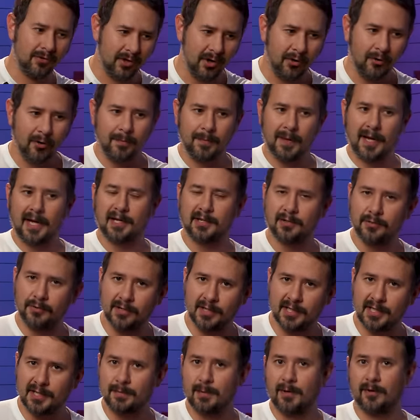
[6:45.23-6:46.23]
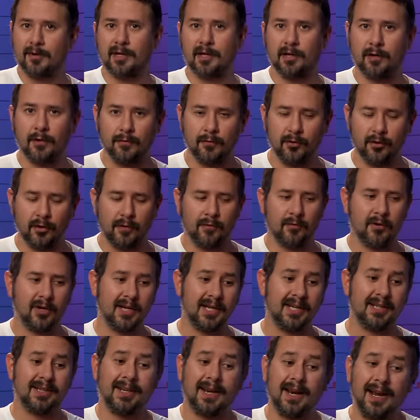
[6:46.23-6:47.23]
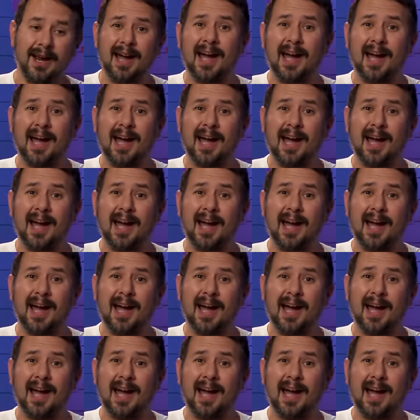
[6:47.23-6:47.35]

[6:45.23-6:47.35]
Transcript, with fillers: going back to it and smelling it over and over again that I